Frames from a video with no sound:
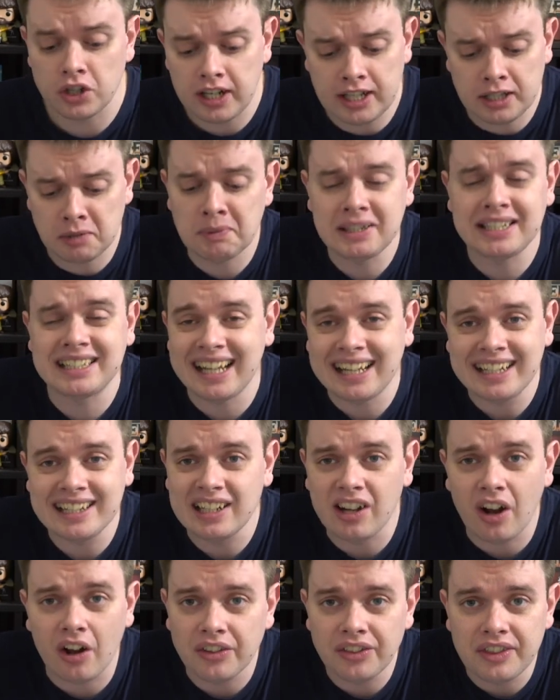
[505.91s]
you need to be
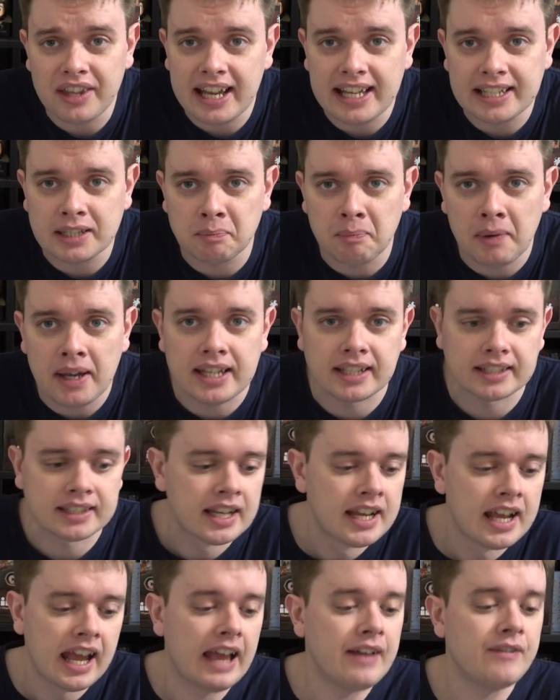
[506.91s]
standing on their space
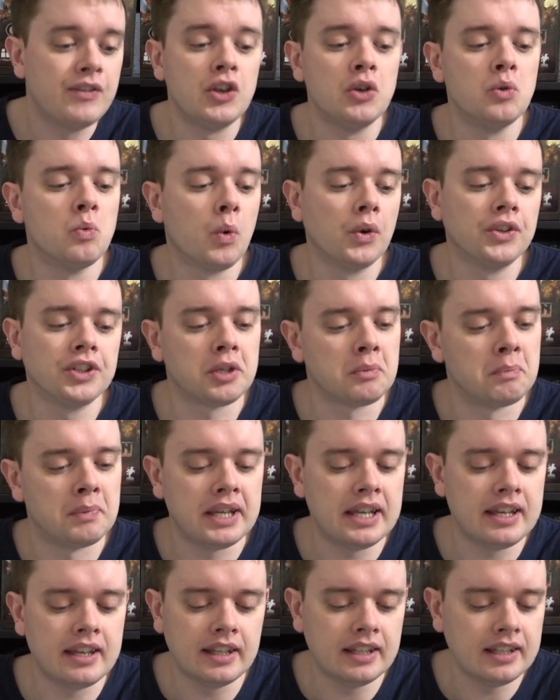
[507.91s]
if you want to
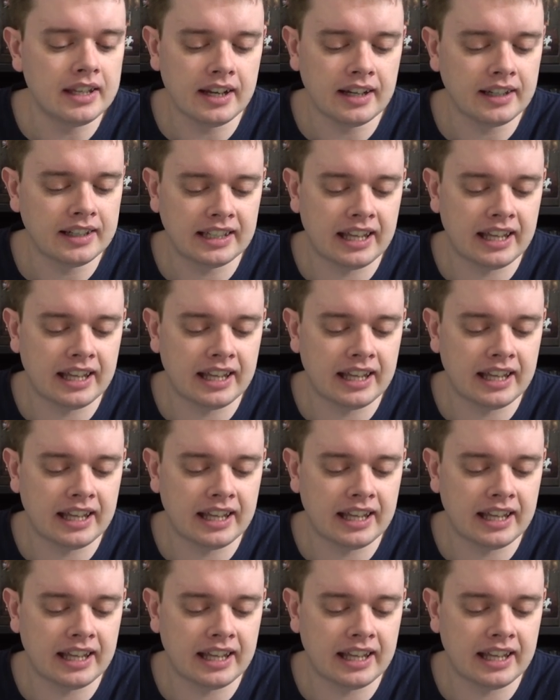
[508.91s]
be uh,